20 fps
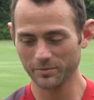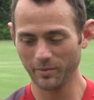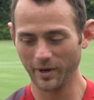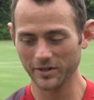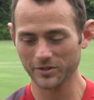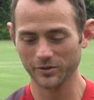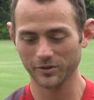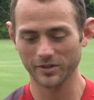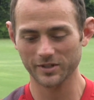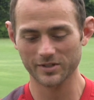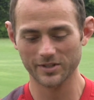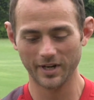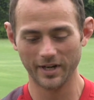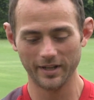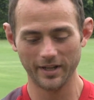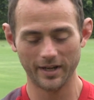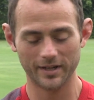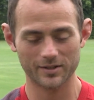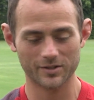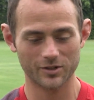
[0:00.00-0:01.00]
special to
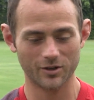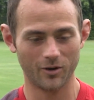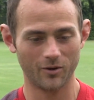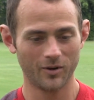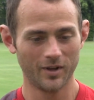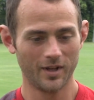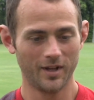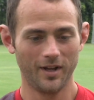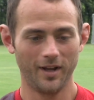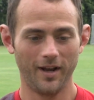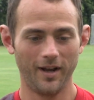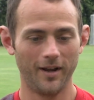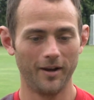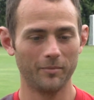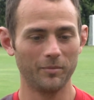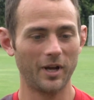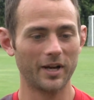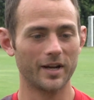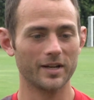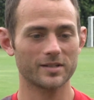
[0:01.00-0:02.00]
say that. So,
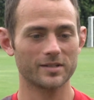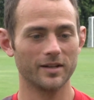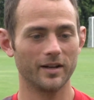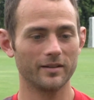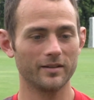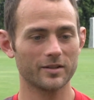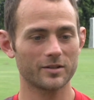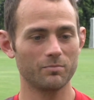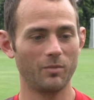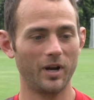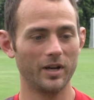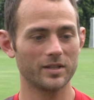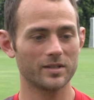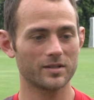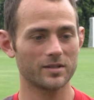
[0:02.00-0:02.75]
like I said, this